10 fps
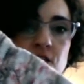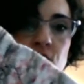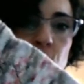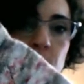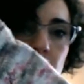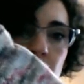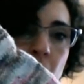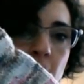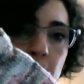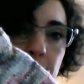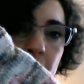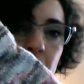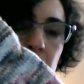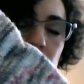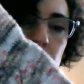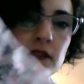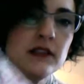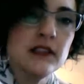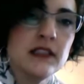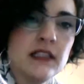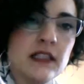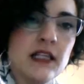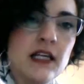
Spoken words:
showing up accurately.